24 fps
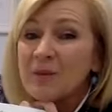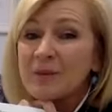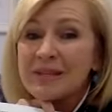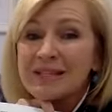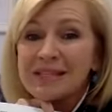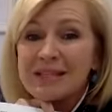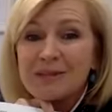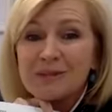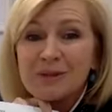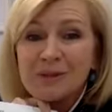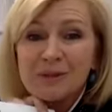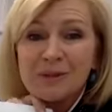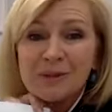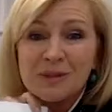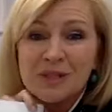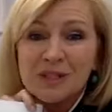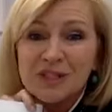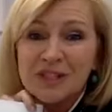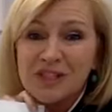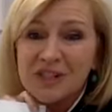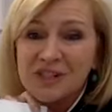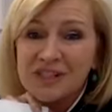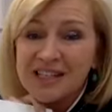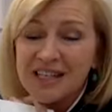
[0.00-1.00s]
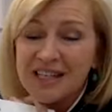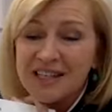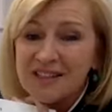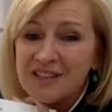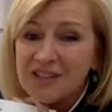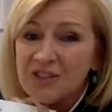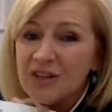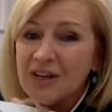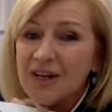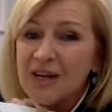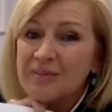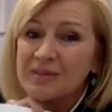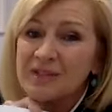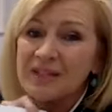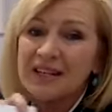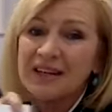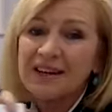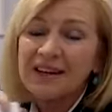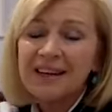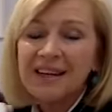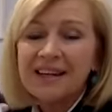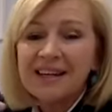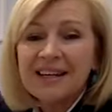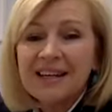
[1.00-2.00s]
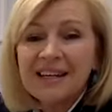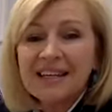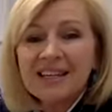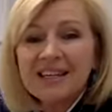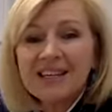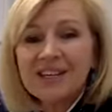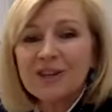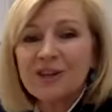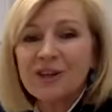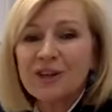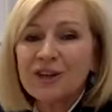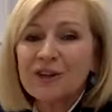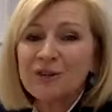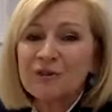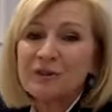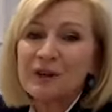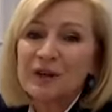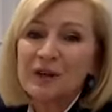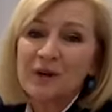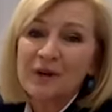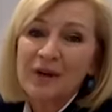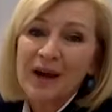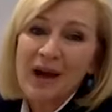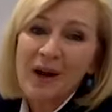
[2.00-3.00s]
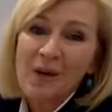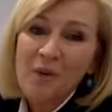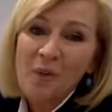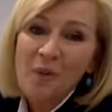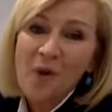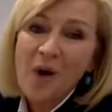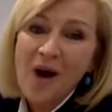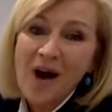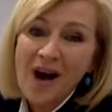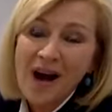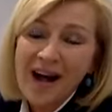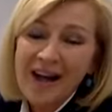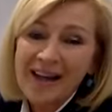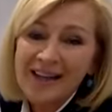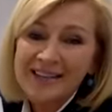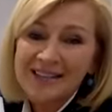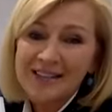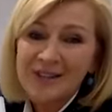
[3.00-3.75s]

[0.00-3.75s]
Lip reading: But sometimes we just don't take the time to, you know, to figure out why.